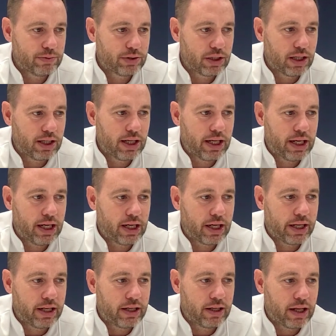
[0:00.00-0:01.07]
in the league
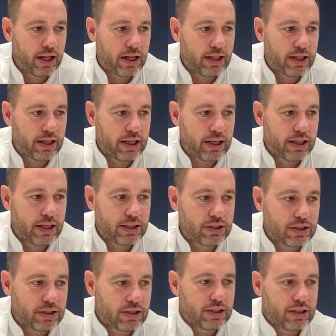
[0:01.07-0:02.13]
and